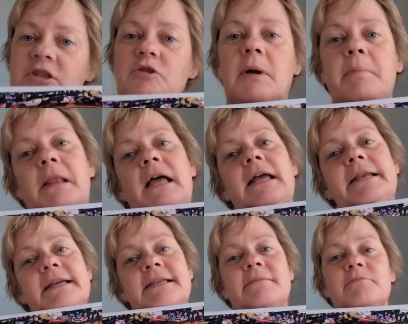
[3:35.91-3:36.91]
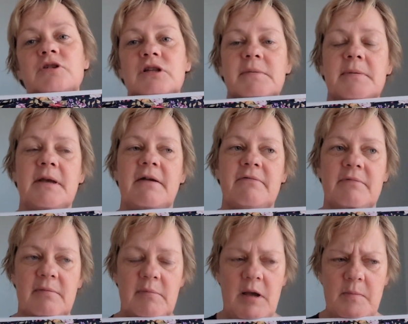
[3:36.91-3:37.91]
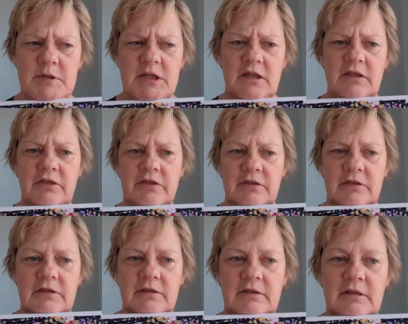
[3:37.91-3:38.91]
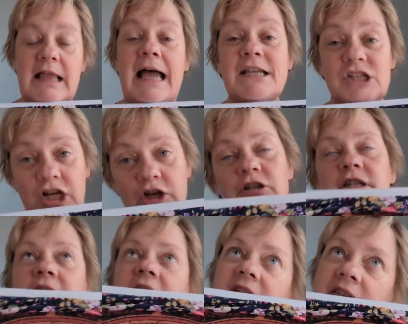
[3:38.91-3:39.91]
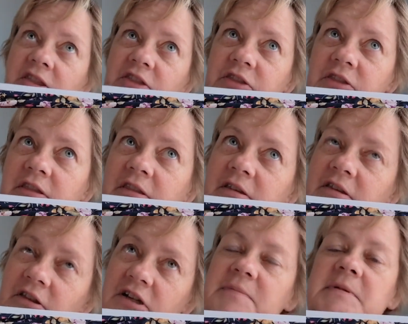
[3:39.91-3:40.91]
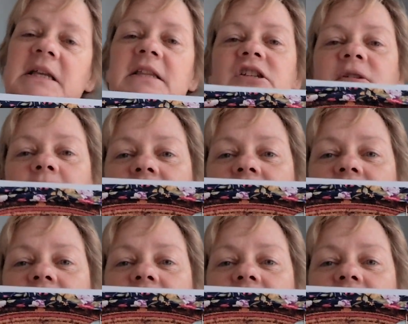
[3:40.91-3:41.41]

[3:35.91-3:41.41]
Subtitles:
So my plan is I'm up to, last year I got to the end to 30%, this year I